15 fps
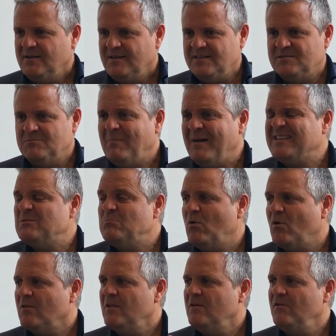it's much
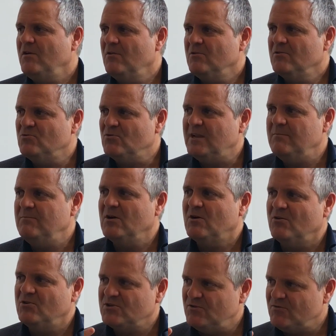more difficult to keep the
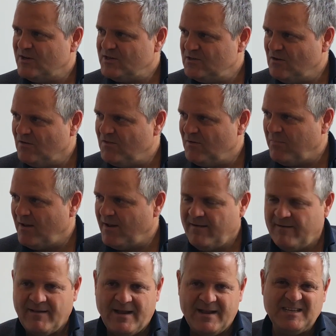concentration of the
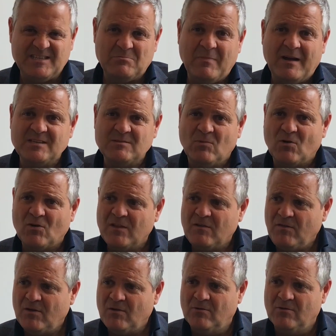player, and it's much more
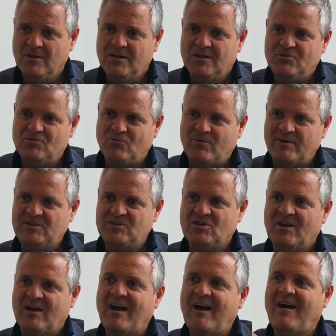difficult to
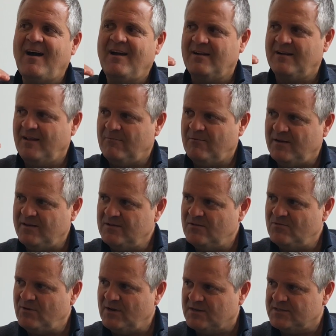reach higher level in the
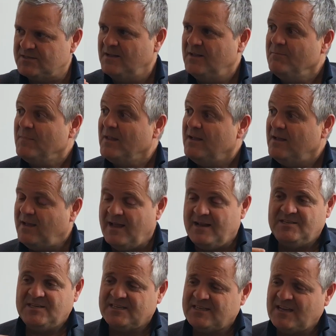drills. Yeah.
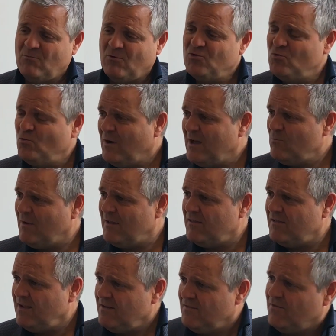And just I want to add one
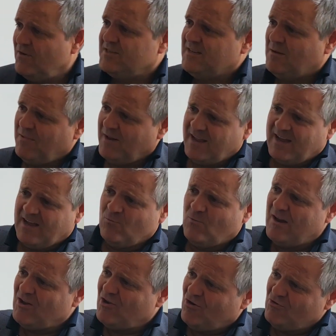thing. For example, I had
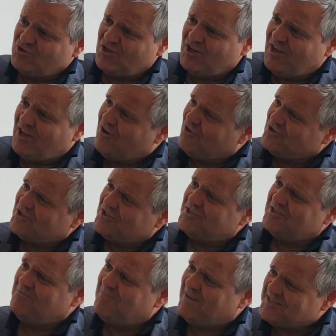one coach, Quique
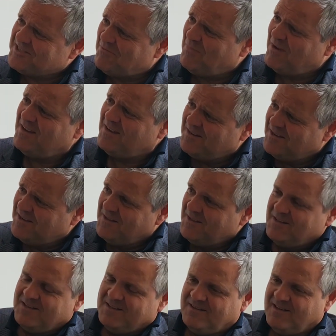Costas, in Barça B,
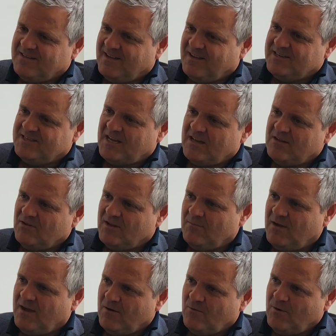that I say to
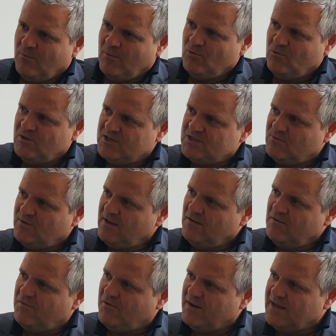him, we will do this
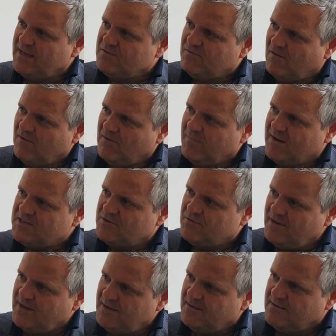drill, 4 against 4 plus
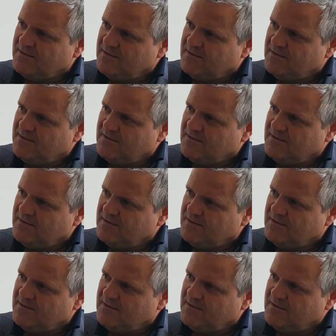3,